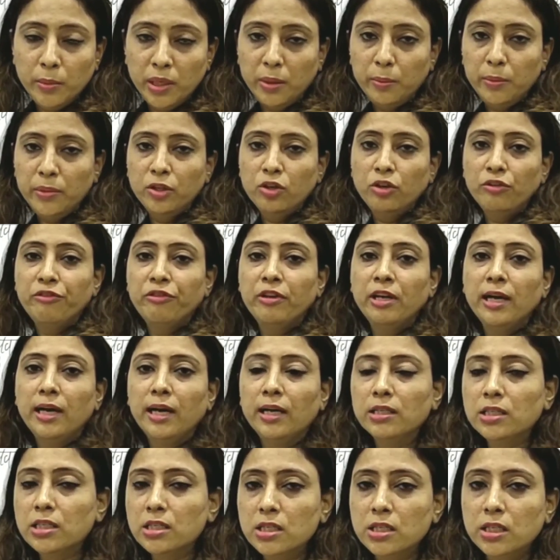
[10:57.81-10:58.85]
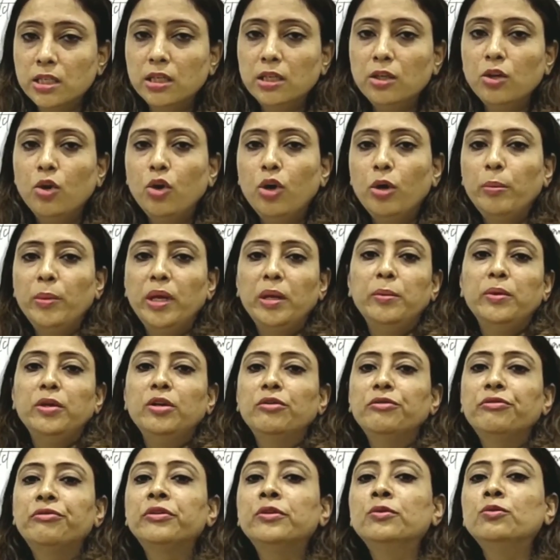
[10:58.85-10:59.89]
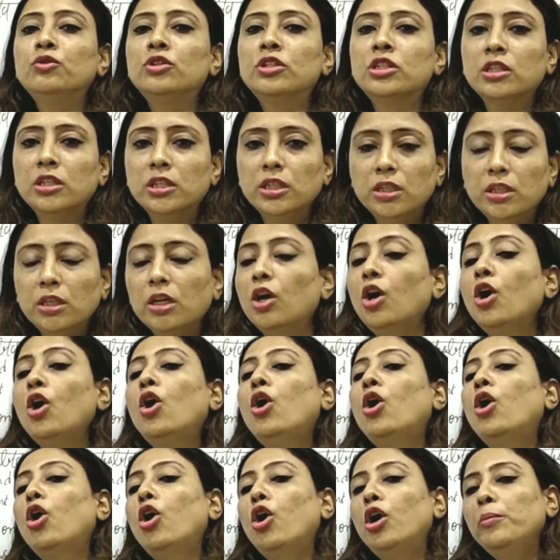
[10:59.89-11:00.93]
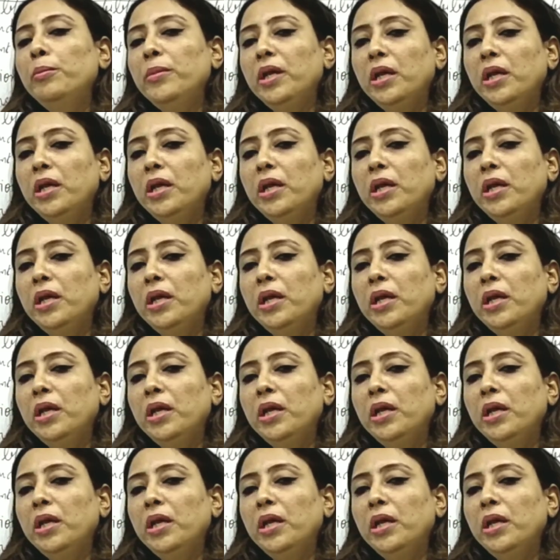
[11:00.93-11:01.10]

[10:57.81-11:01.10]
maybe of last year, or maybe of future year, or